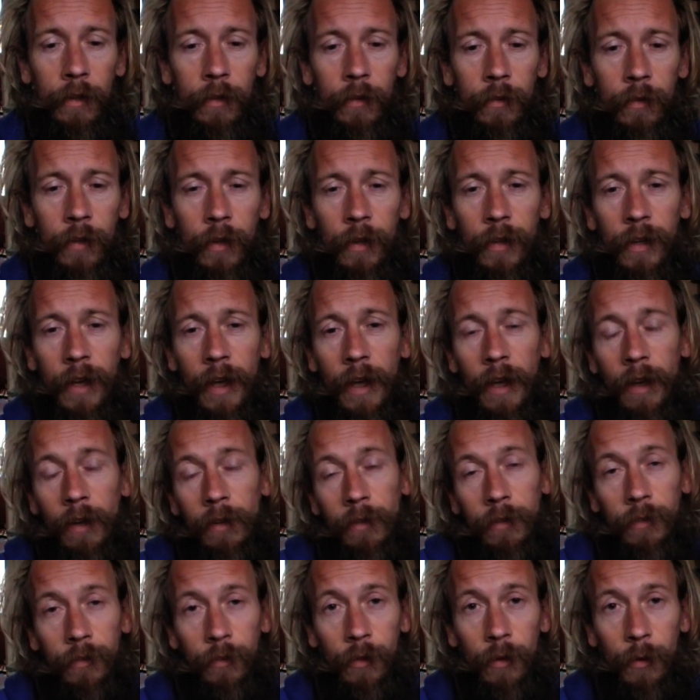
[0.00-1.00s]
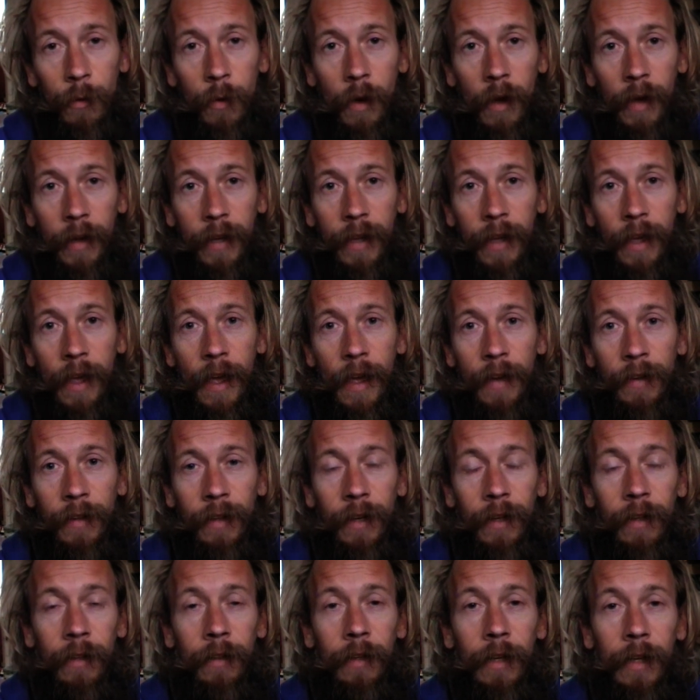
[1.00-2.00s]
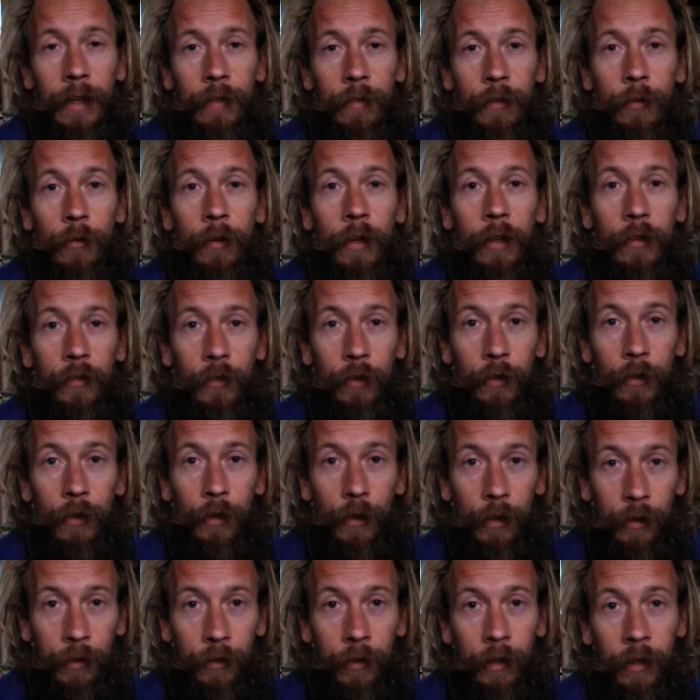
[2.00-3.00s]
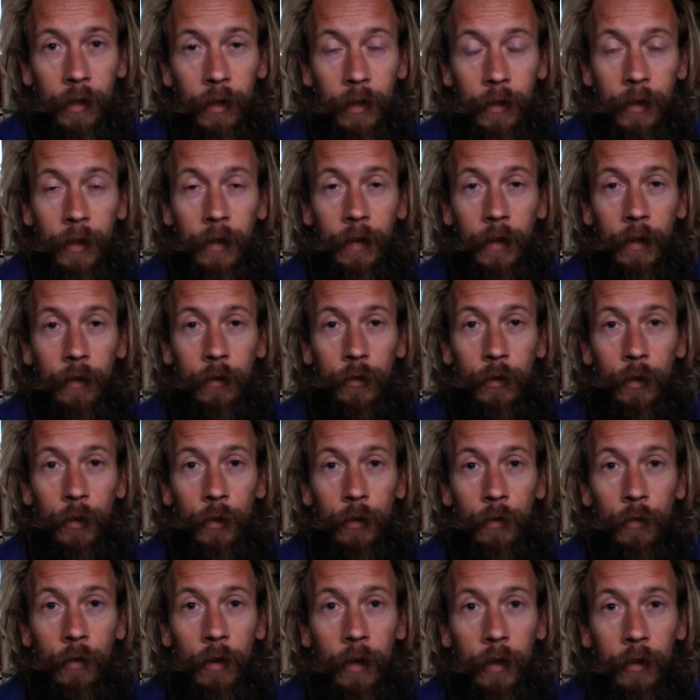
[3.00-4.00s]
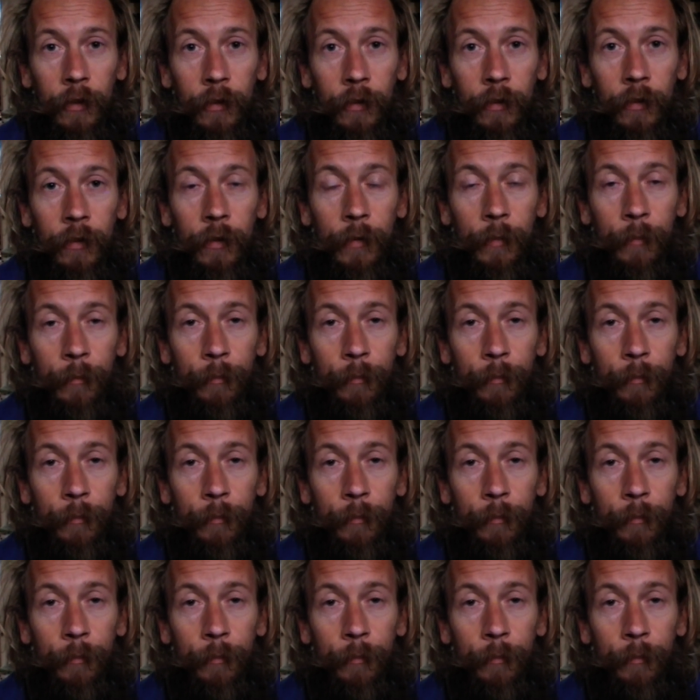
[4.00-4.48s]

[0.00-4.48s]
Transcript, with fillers: So yeah, I'll do what I can and leave the rest to God. I think that's good advice.